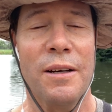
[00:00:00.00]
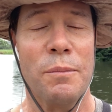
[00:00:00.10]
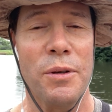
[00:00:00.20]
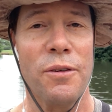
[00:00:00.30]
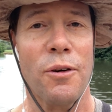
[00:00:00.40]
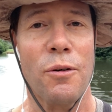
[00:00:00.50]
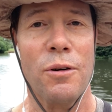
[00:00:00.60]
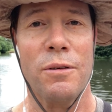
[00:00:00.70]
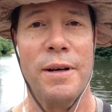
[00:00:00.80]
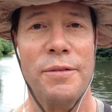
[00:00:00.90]
beautiful
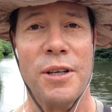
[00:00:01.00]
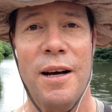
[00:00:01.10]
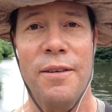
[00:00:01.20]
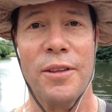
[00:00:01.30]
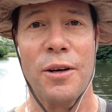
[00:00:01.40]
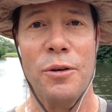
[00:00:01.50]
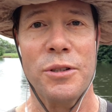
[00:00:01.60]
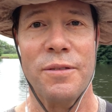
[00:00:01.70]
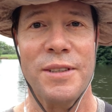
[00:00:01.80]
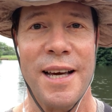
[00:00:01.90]
coral reefs off the
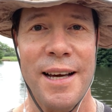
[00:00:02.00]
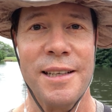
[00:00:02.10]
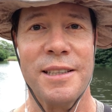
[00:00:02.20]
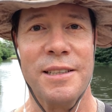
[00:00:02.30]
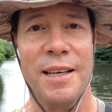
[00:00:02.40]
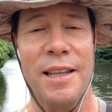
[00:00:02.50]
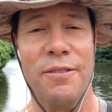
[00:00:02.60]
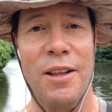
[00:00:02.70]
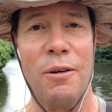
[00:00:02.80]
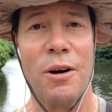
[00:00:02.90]
coast of Texas at the
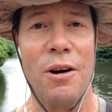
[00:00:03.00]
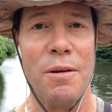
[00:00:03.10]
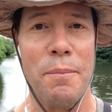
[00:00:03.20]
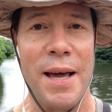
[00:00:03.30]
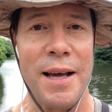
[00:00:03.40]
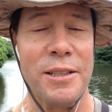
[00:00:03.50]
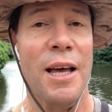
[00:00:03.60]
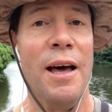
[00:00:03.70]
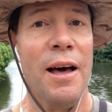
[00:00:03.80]
Flower Garden Banks.